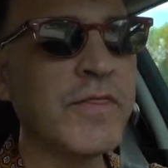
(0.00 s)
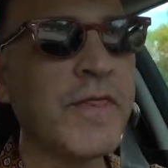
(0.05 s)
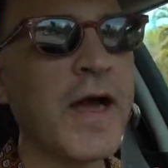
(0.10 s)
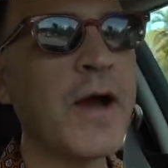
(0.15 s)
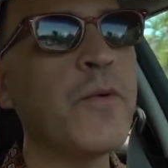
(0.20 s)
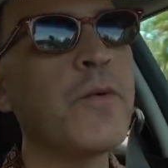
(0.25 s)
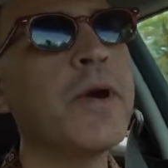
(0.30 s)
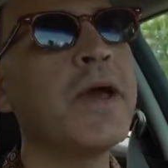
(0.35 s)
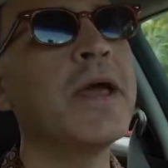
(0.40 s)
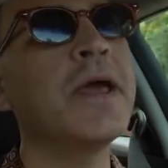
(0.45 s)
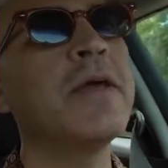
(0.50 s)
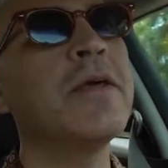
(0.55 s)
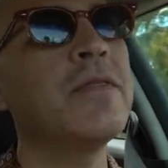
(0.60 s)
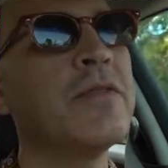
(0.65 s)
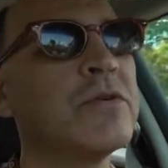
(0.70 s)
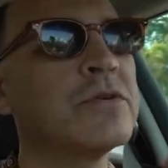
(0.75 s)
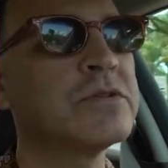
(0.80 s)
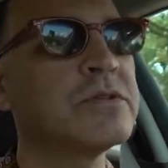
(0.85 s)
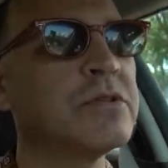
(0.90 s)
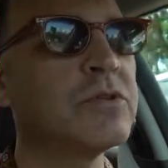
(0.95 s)
That way
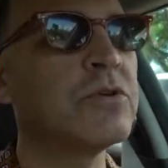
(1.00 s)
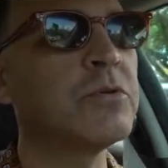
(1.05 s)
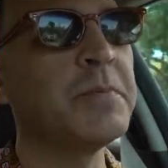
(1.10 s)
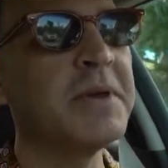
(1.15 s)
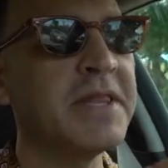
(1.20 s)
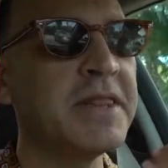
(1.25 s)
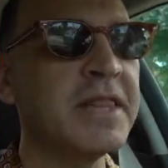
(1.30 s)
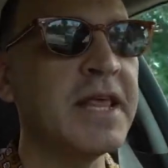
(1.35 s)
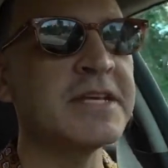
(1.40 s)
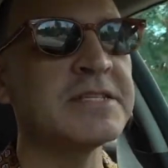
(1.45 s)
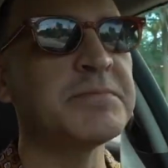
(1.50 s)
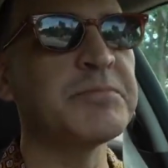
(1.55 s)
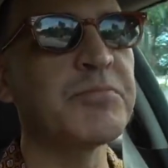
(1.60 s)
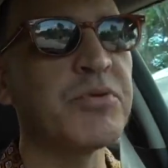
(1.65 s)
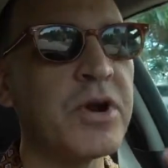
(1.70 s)
there's a little bit less